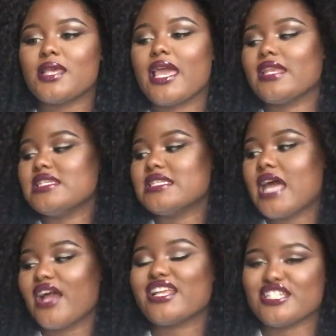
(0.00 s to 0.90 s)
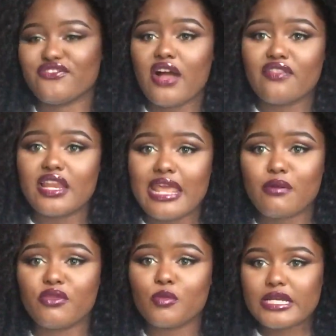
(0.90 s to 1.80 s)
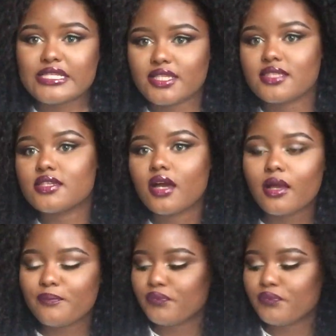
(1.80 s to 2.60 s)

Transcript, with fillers: And I actually found that name with my sister